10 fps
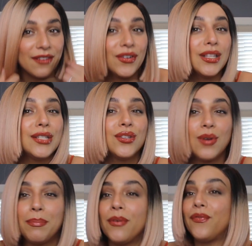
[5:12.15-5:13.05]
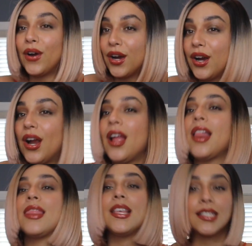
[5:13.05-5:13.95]
I really do. I
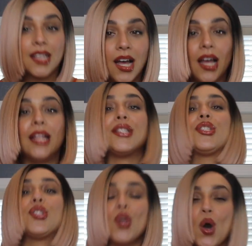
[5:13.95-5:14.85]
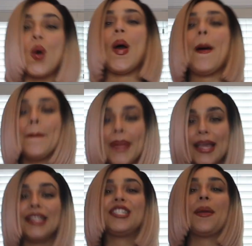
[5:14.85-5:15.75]
prefer this cut so
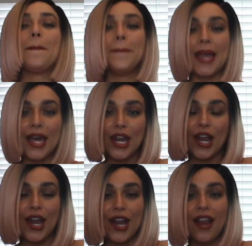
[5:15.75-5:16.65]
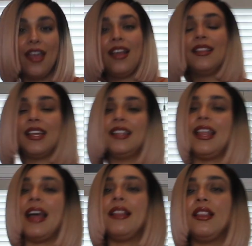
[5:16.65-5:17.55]
much better than
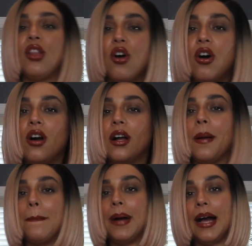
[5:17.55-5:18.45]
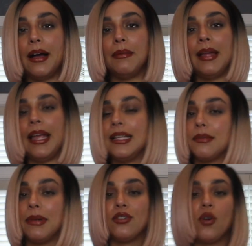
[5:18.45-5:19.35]
that long bob, that
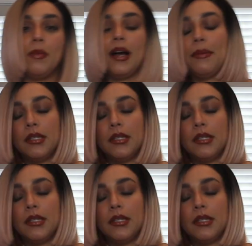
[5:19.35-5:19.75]
asymmetrical bob.